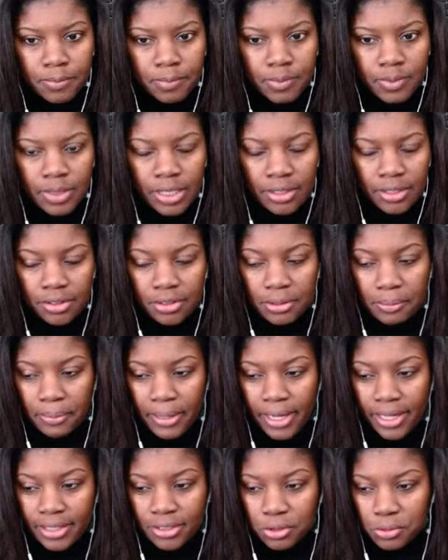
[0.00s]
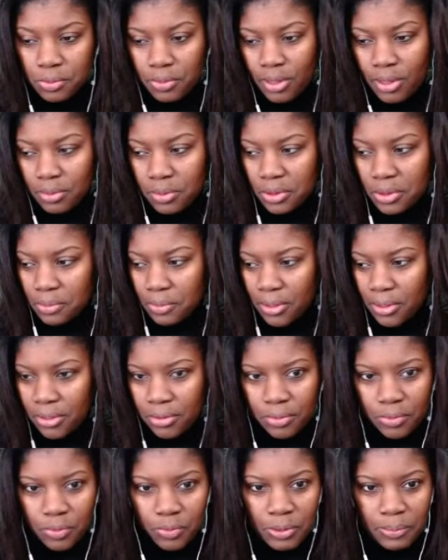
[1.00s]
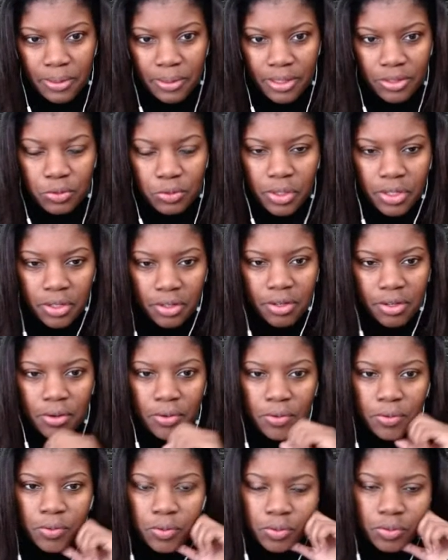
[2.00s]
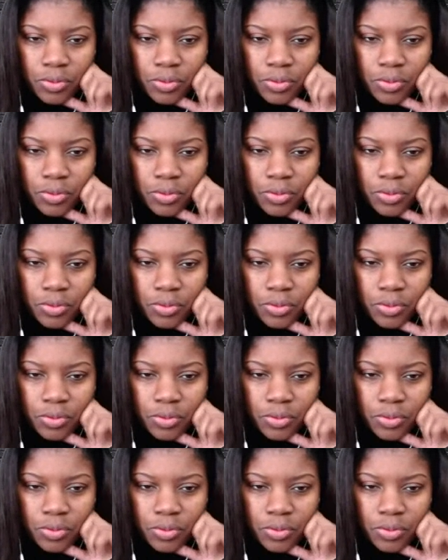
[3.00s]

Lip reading: yeah, I think the packs are probably the best way to go.